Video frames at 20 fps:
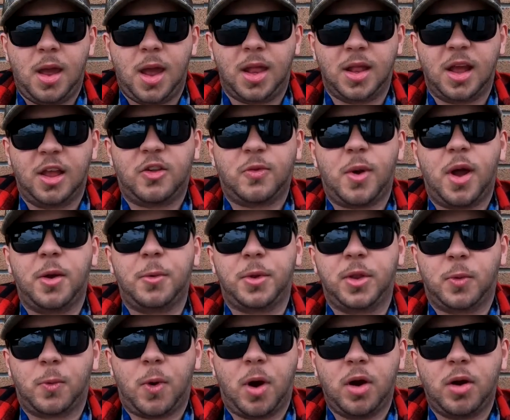And that's why when
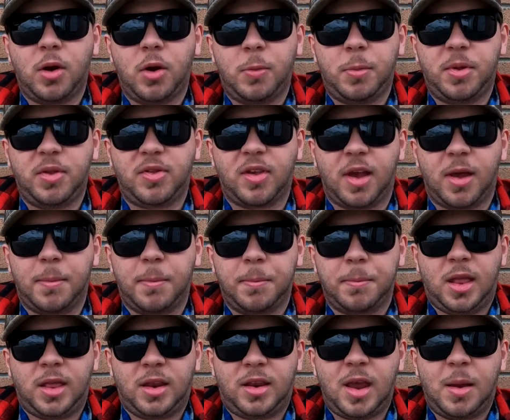the water opens up
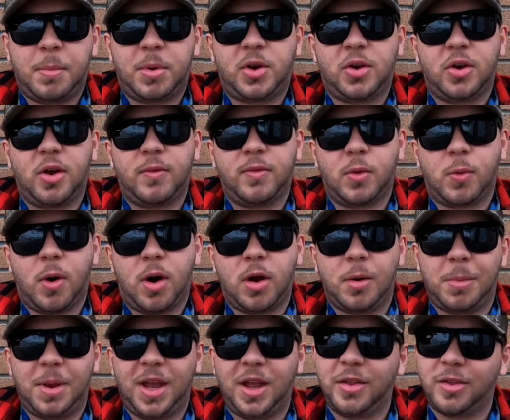and the temperature of the
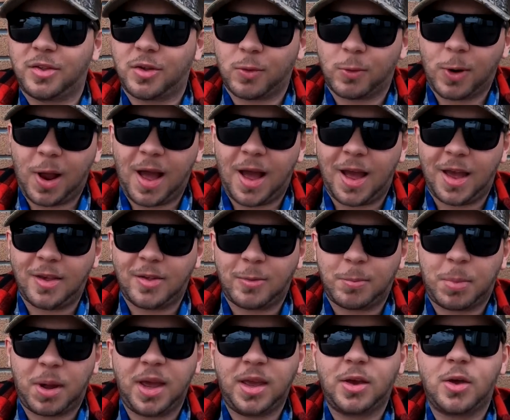water begins to rise,
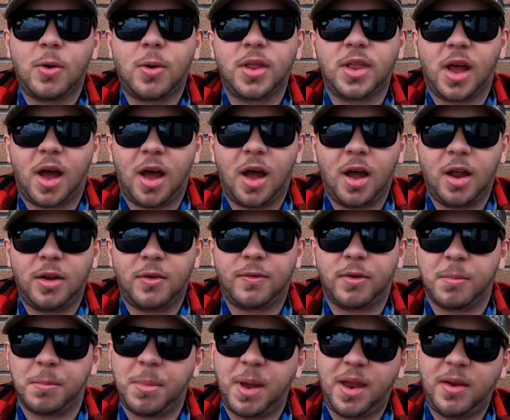pike go on the hunt
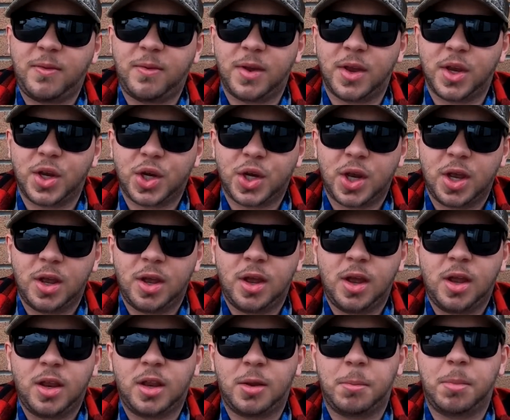for bait fish
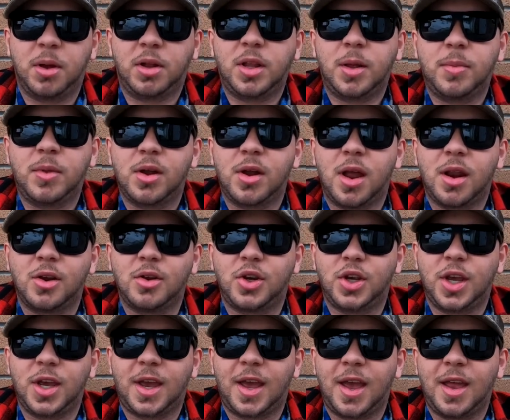to build up their
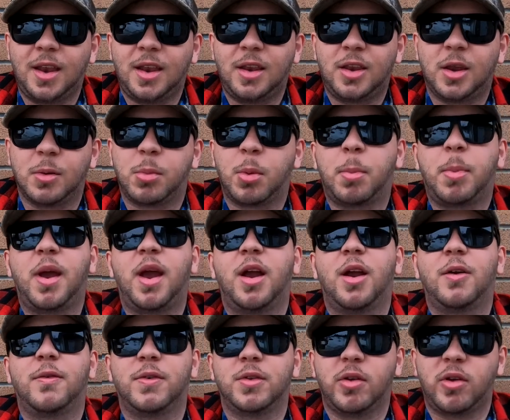energy again to
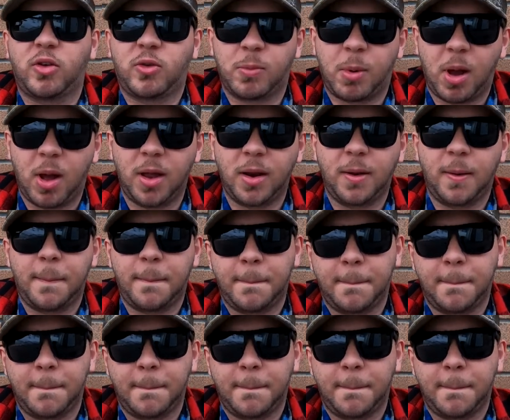prepare for their spawn.